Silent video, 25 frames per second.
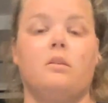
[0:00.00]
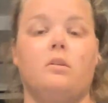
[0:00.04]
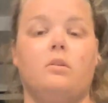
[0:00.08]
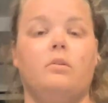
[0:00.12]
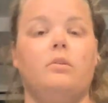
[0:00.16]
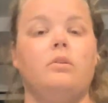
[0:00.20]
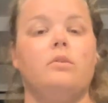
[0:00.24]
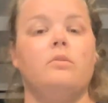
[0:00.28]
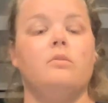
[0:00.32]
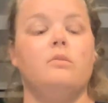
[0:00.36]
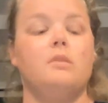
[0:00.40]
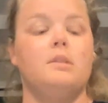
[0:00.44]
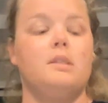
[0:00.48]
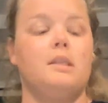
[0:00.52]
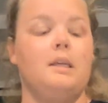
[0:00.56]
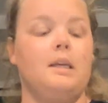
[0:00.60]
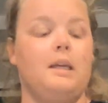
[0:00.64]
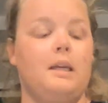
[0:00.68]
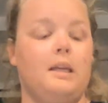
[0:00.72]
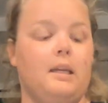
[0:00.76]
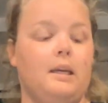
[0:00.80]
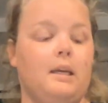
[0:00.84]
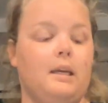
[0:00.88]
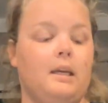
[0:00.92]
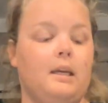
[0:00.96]
includes
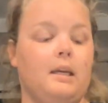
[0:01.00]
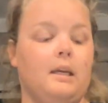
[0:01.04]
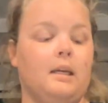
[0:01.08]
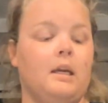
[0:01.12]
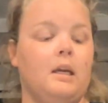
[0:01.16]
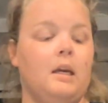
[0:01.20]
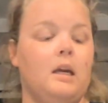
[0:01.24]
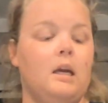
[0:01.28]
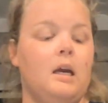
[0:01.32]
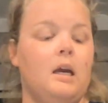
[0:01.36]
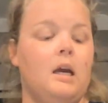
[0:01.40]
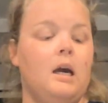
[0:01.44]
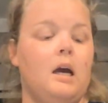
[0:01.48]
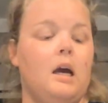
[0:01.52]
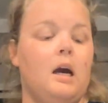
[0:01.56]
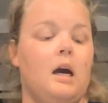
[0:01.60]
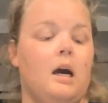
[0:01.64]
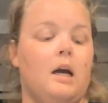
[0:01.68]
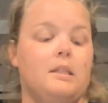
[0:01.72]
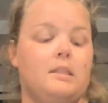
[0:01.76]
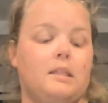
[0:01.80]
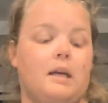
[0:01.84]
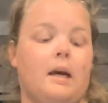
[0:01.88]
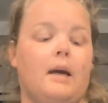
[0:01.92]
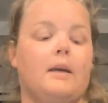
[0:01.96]
eating
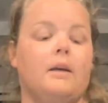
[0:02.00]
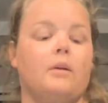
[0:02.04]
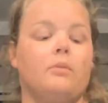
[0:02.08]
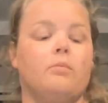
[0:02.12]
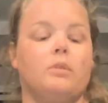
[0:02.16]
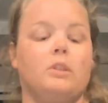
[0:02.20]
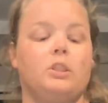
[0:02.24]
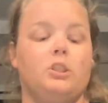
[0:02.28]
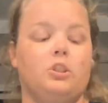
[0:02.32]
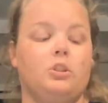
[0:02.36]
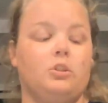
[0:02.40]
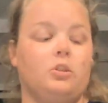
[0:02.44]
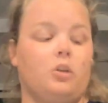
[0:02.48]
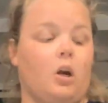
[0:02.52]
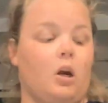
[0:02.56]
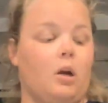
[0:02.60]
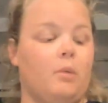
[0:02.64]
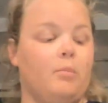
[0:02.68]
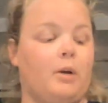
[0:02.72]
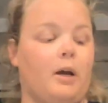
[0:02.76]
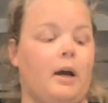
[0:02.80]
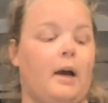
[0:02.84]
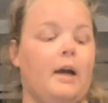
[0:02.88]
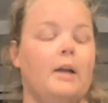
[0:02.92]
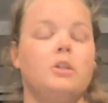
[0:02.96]
a diet rich in
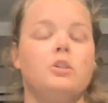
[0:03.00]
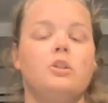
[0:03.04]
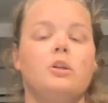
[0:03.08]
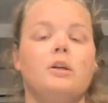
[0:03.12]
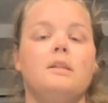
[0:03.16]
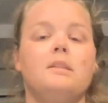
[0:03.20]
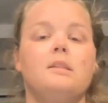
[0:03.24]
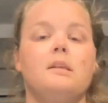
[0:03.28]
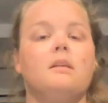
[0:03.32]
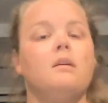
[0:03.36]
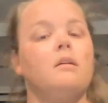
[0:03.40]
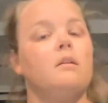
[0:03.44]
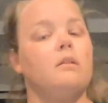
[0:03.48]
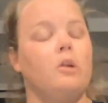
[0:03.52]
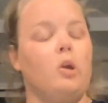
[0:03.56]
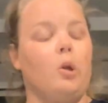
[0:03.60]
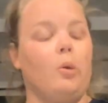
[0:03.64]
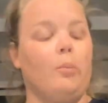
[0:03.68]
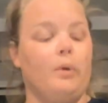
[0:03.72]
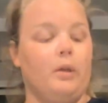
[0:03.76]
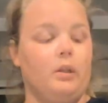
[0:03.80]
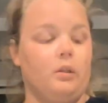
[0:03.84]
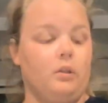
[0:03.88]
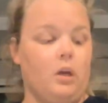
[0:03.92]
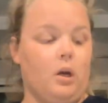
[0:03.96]
carbohydrates and a little
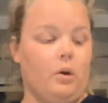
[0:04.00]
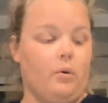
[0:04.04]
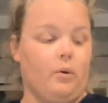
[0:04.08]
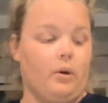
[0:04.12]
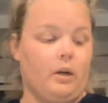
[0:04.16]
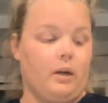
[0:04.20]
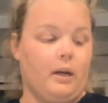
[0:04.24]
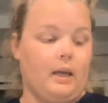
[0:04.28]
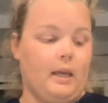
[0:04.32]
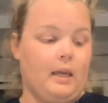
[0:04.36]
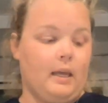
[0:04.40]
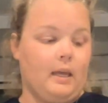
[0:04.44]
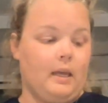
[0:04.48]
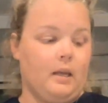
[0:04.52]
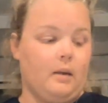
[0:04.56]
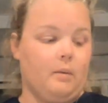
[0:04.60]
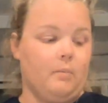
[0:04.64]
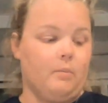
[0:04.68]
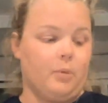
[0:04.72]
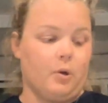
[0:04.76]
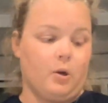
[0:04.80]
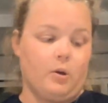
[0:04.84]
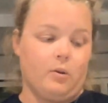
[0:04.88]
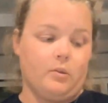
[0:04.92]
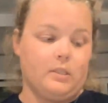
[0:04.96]
bit lower
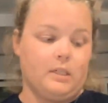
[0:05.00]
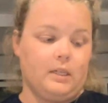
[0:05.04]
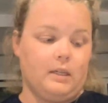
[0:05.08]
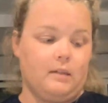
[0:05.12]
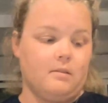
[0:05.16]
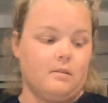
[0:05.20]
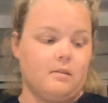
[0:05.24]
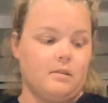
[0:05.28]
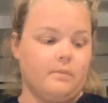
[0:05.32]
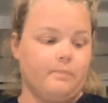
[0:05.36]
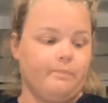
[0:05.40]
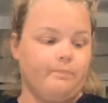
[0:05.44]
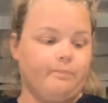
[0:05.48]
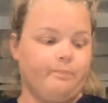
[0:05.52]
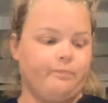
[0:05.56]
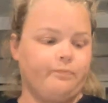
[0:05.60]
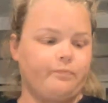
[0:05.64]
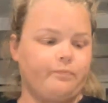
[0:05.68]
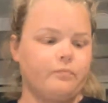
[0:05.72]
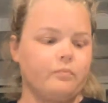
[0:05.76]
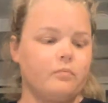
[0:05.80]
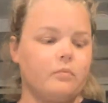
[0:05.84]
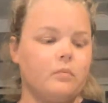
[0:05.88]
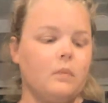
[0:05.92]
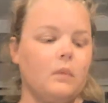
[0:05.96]
in proteins.
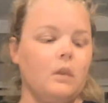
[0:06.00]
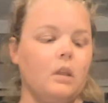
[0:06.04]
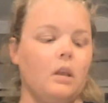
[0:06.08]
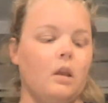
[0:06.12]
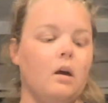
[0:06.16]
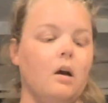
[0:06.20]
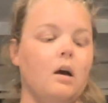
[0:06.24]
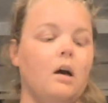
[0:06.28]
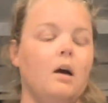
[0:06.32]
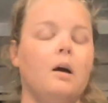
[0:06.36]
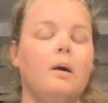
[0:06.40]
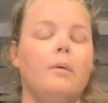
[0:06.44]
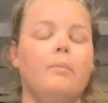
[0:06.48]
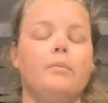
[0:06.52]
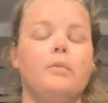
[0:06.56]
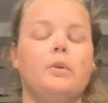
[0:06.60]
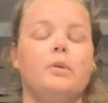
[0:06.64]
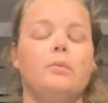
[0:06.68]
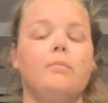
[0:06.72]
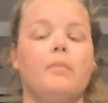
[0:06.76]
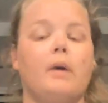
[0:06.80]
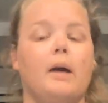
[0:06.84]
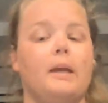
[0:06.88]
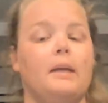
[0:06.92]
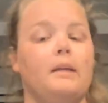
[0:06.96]

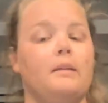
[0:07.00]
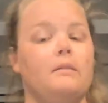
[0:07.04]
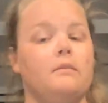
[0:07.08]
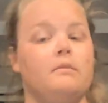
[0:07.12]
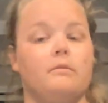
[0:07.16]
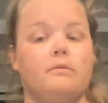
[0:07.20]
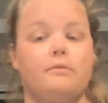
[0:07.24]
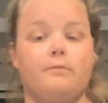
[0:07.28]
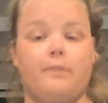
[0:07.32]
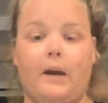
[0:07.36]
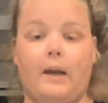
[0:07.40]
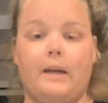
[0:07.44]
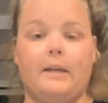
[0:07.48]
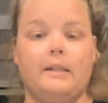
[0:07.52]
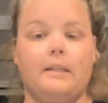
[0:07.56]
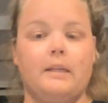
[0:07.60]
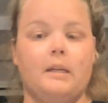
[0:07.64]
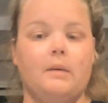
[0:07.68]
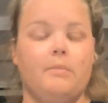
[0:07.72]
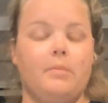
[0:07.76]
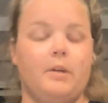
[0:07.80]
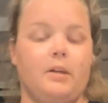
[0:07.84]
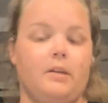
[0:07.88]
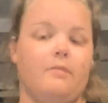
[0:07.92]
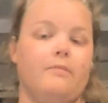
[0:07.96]
You might find
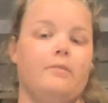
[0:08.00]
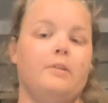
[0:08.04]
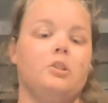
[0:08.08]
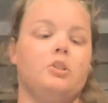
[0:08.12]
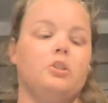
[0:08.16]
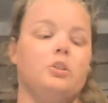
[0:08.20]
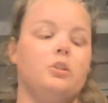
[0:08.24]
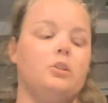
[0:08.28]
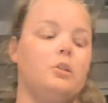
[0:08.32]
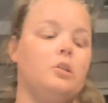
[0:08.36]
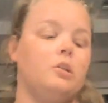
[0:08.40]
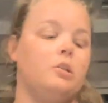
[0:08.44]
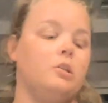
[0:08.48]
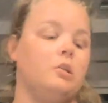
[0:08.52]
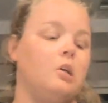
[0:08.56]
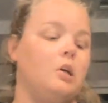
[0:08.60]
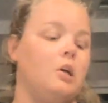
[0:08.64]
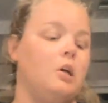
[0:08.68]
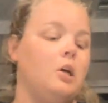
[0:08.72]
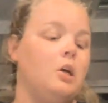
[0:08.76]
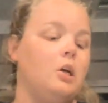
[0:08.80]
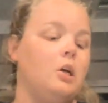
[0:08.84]
it beneficial